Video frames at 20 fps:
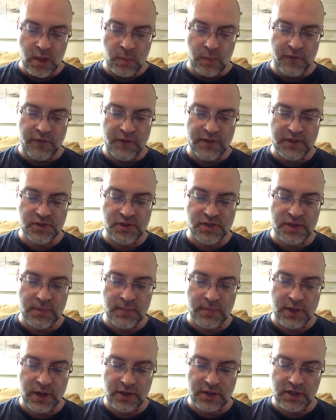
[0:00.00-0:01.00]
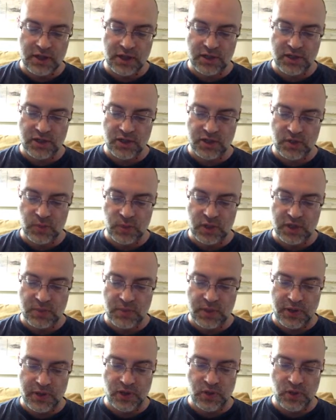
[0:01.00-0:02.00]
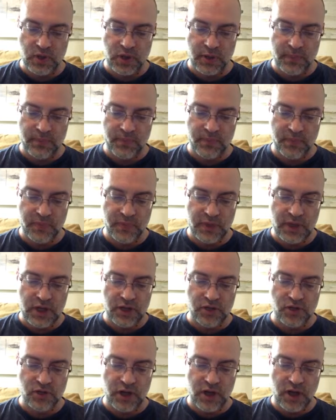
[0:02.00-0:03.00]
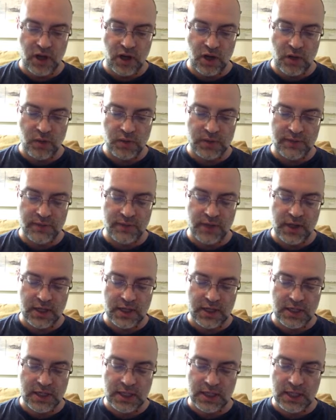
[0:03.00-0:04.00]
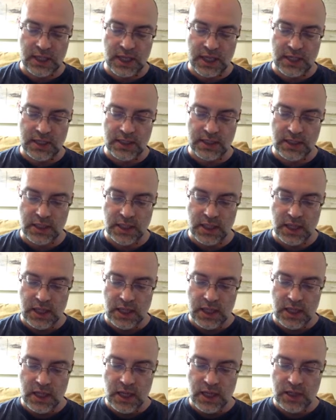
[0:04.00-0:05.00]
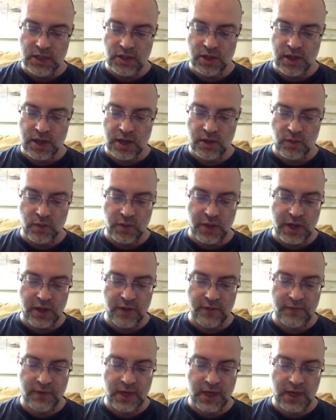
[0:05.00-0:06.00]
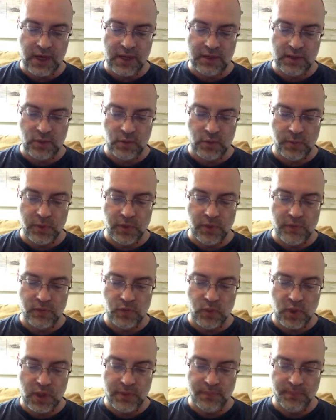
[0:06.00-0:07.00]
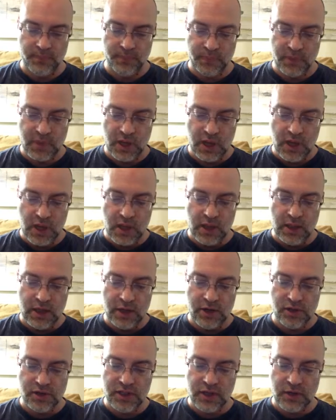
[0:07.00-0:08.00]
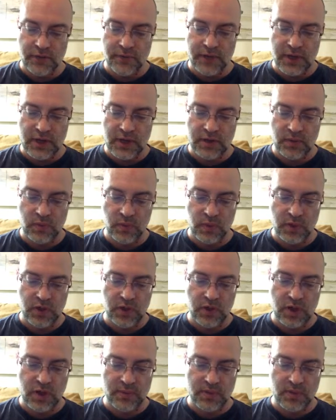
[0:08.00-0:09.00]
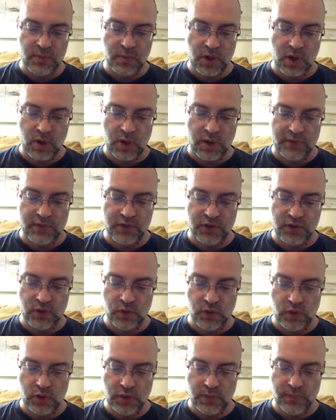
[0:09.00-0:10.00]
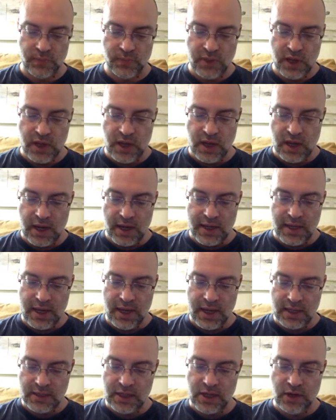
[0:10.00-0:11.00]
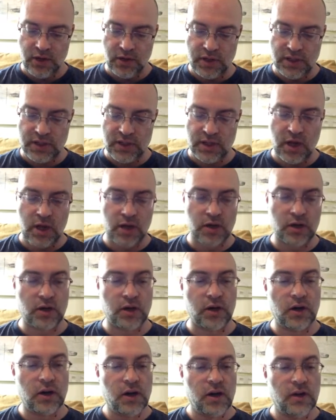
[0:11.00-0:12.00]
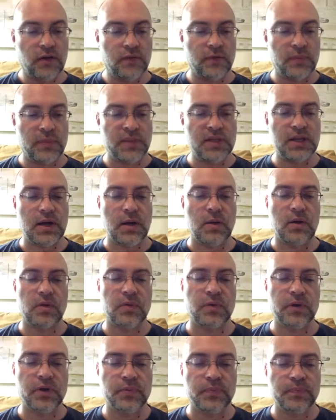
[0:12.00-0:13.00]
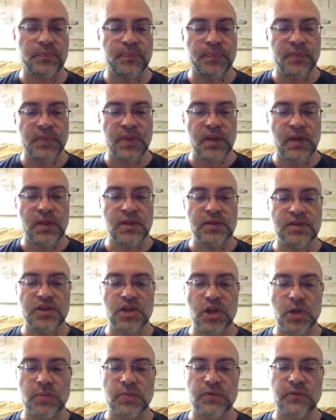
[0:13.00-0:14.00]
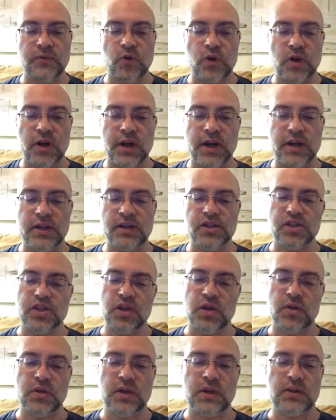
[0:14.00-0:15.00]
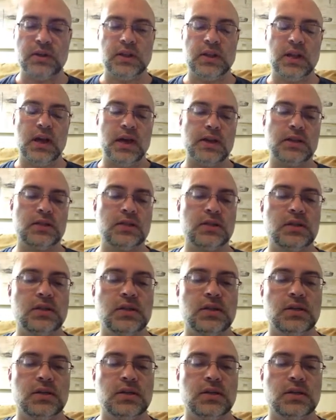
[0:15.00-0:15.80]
Professor Zembeck touched the switch by the door. The entry hall was flooded in light. He took out a ring of keys and removed one. Let yourself in when you come tomorrow after school. I can't hear this knocker from the tower room. His domed forehead shone in the light.